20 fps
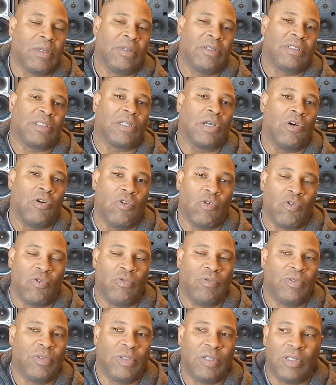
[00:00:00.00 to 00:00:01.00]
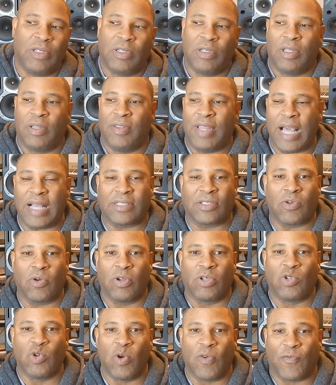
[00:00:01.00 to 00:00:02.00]
So that's
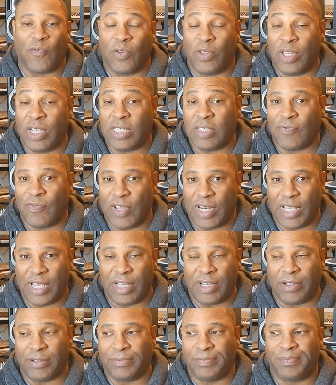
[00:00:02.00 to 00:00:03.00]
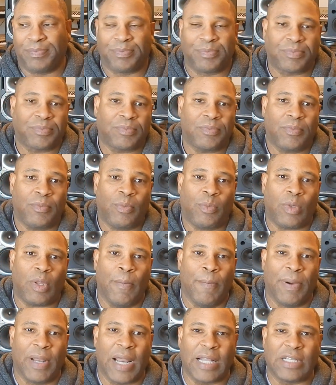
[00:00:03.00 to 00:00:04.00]
going to do it for this video.
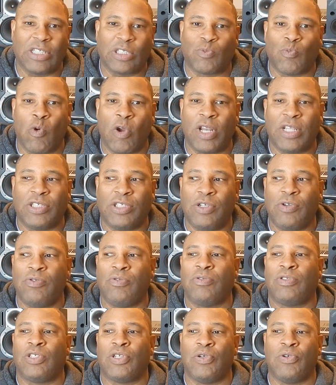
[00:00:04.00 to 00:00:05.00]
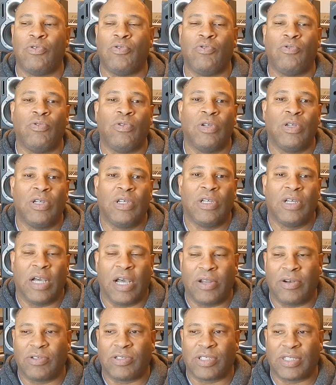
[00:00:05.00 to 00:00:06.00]
But I just wanted you to
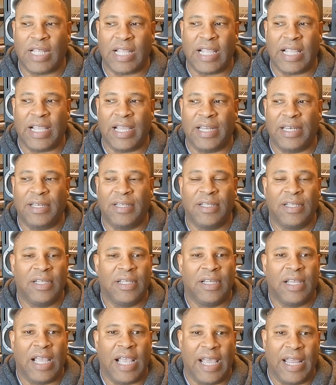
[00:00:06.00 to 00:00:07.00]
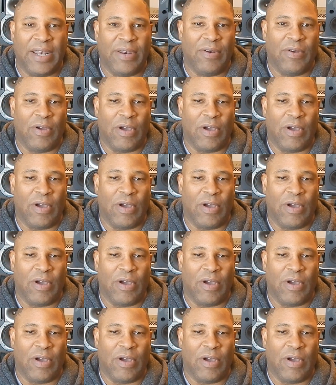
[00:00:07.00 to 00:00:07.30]
understand. And